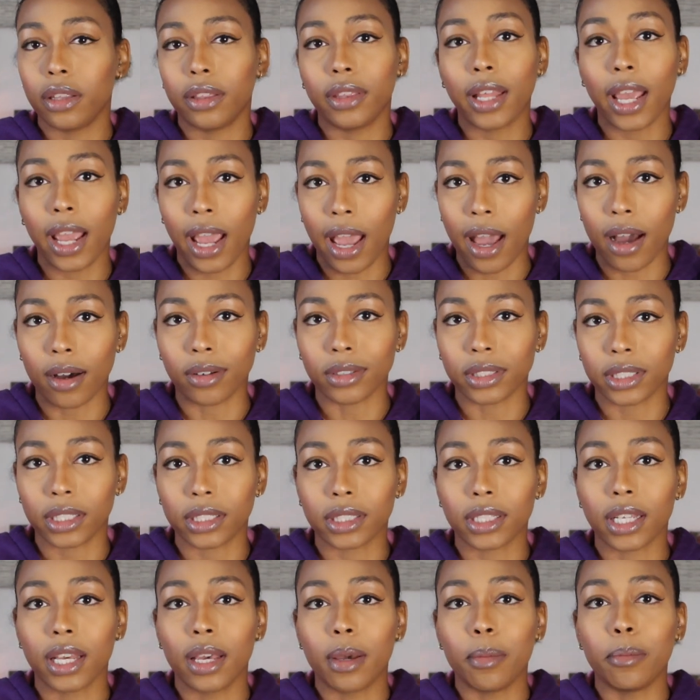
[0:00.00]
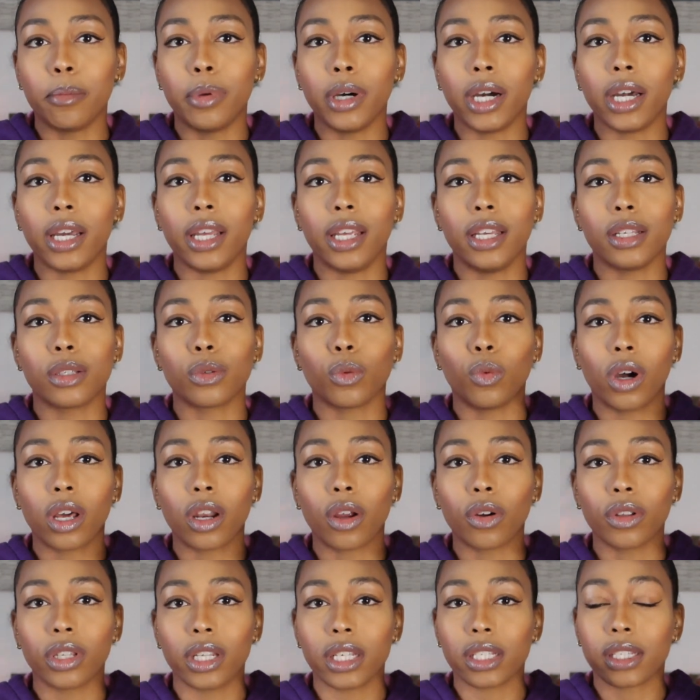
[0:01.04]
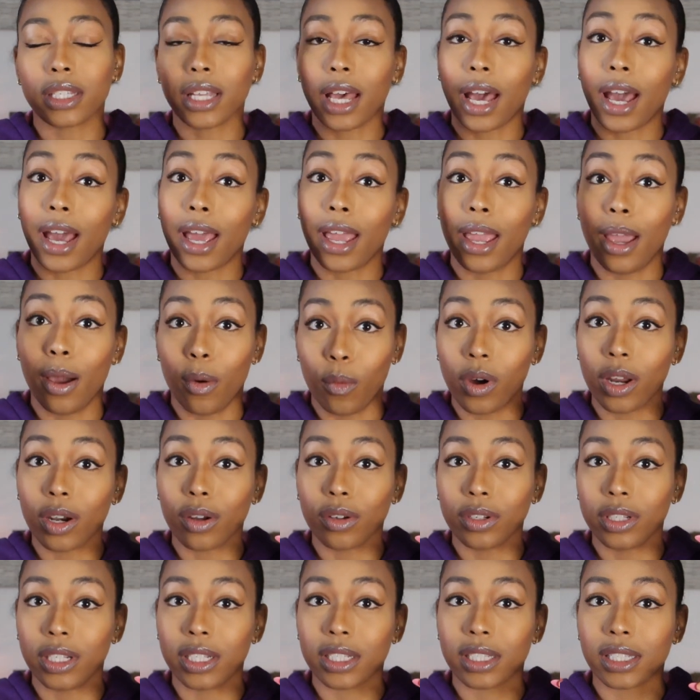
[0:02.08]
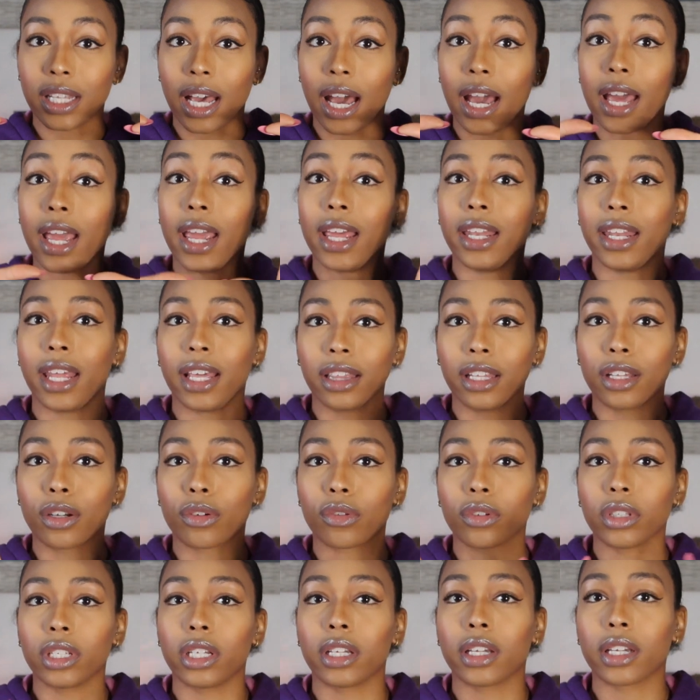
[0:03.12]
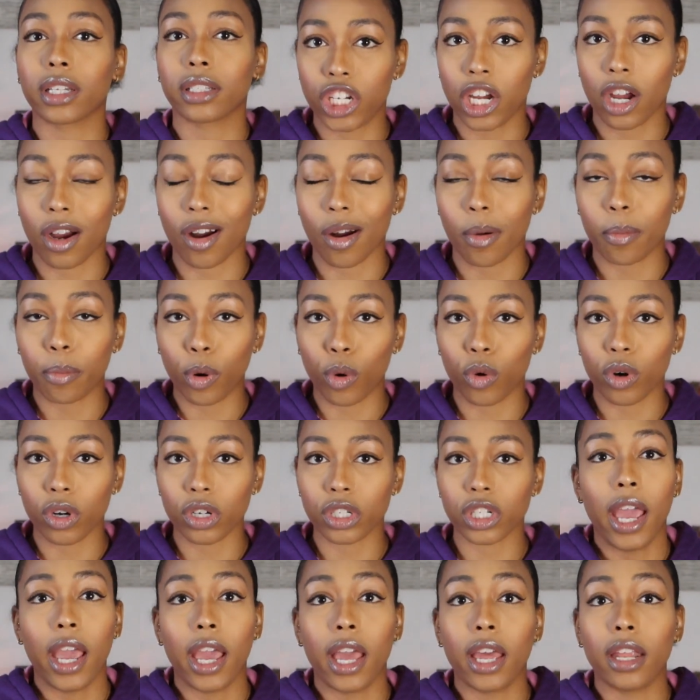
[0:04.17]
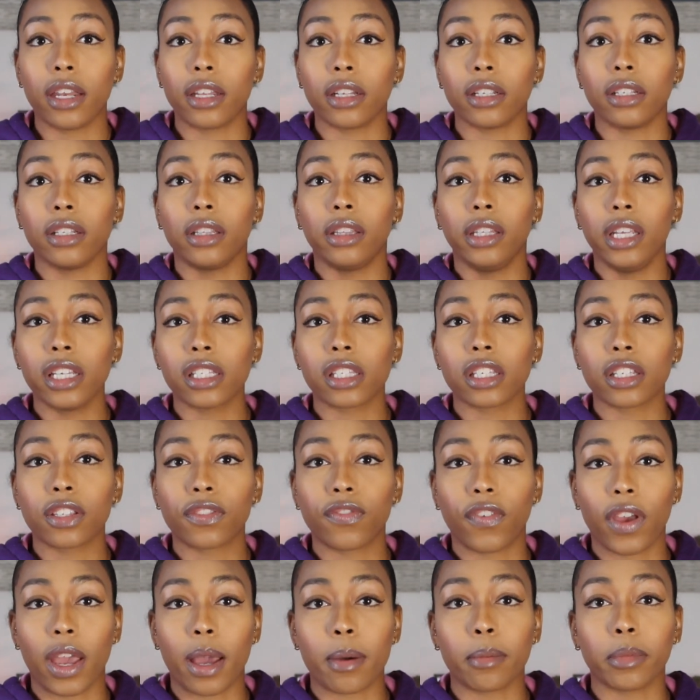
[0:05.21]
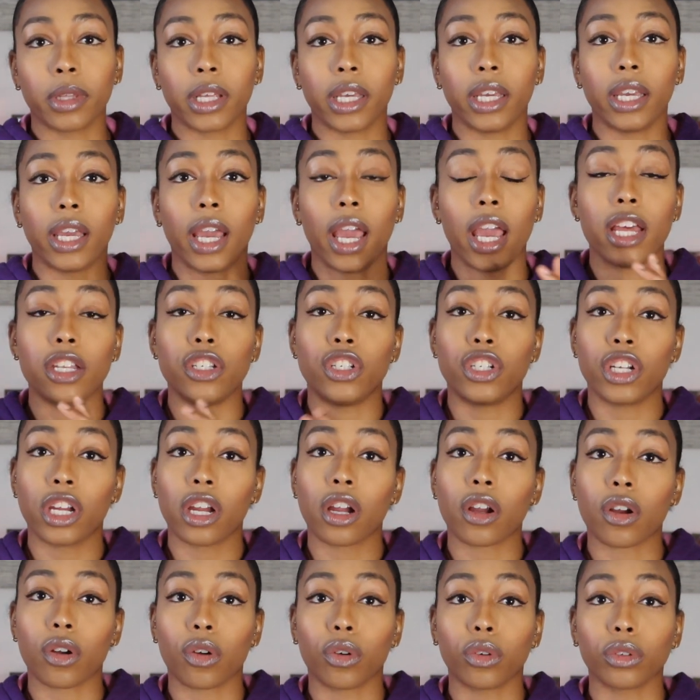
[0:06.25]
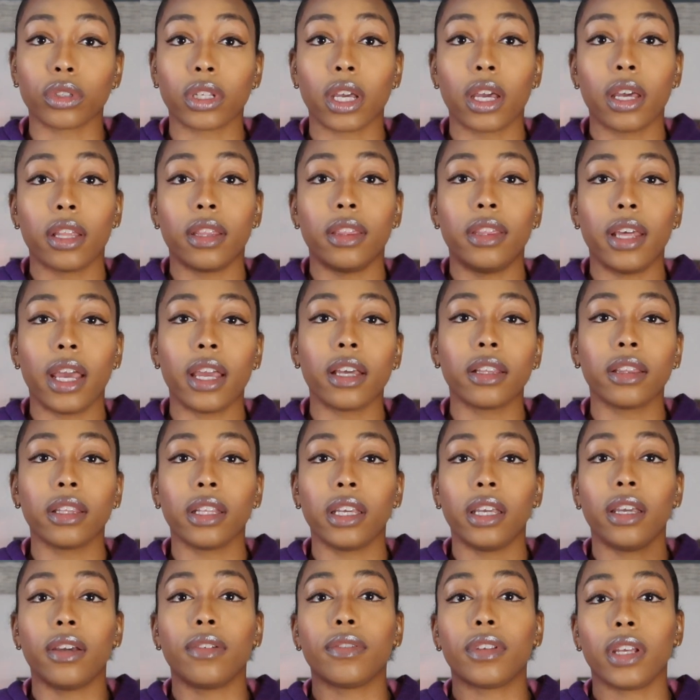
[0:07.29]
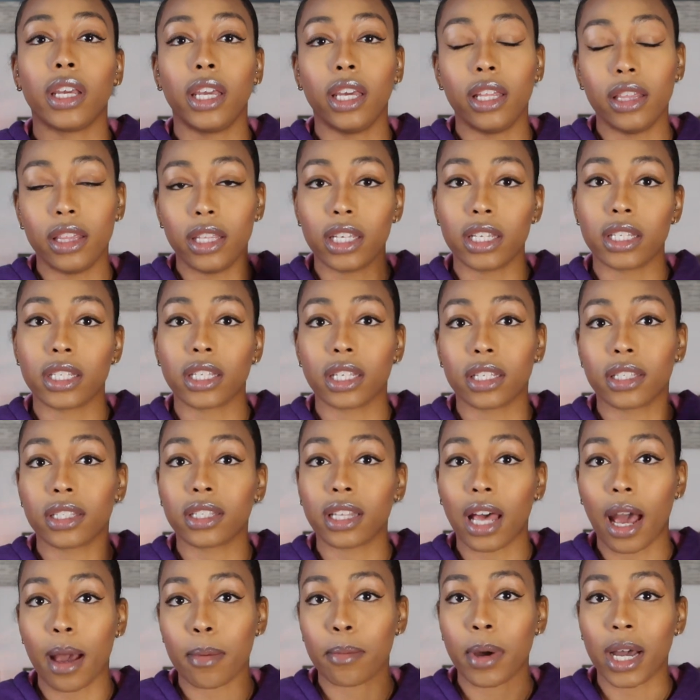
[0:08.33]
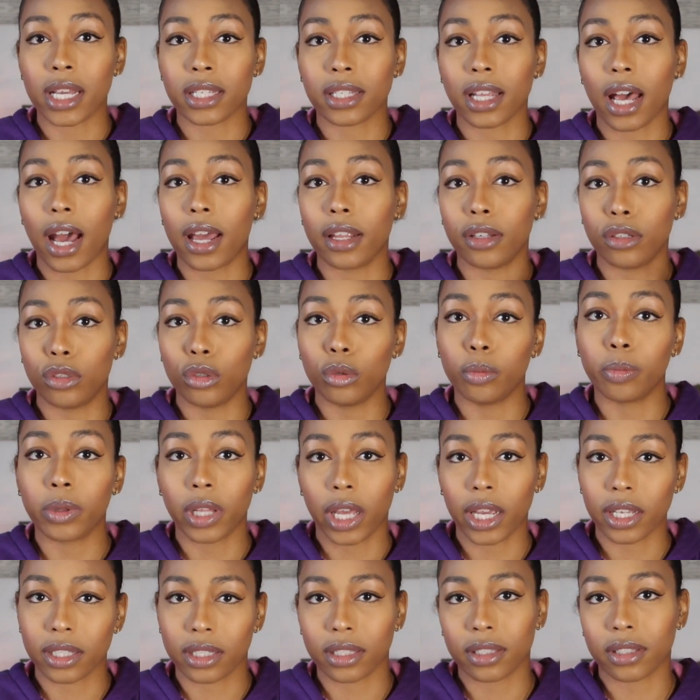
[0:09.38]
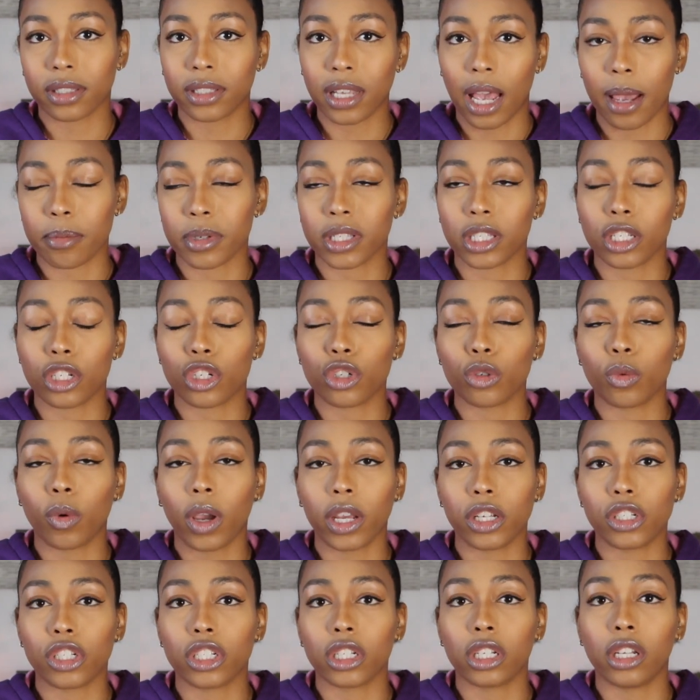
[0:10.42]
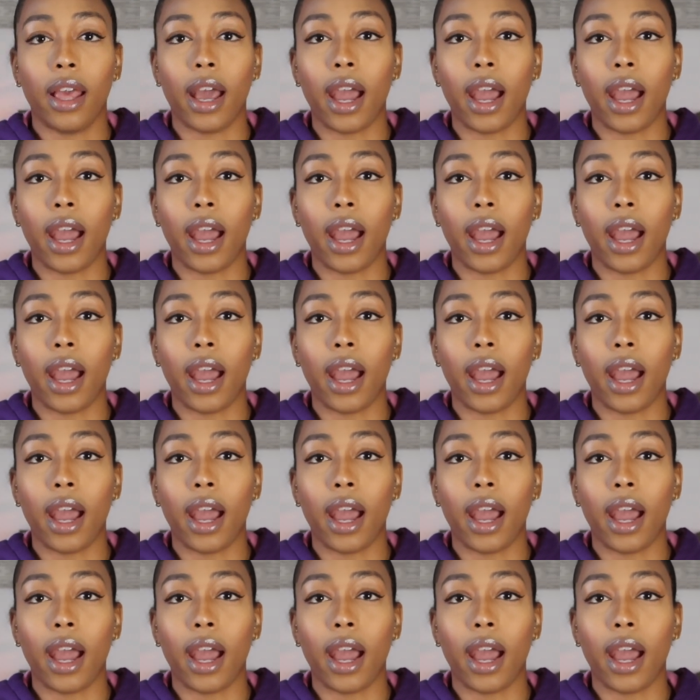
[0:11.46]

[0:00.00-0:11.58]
houses. But it's one on this side and one on this side, and they literally share a porch. And Lisa's family and Gerald, they lived in this side-by-side duplex type of situation